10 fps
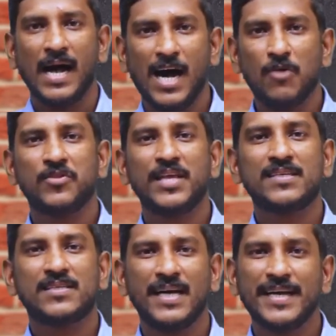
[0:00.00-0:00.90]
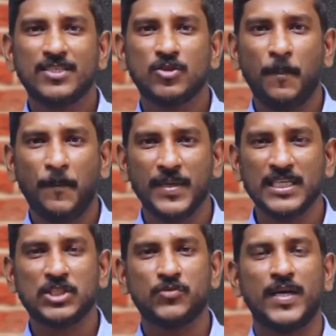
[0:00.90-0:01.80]
how they try to
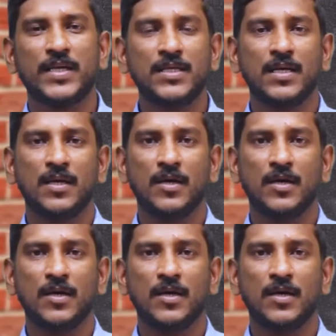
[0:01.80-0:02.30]
persuade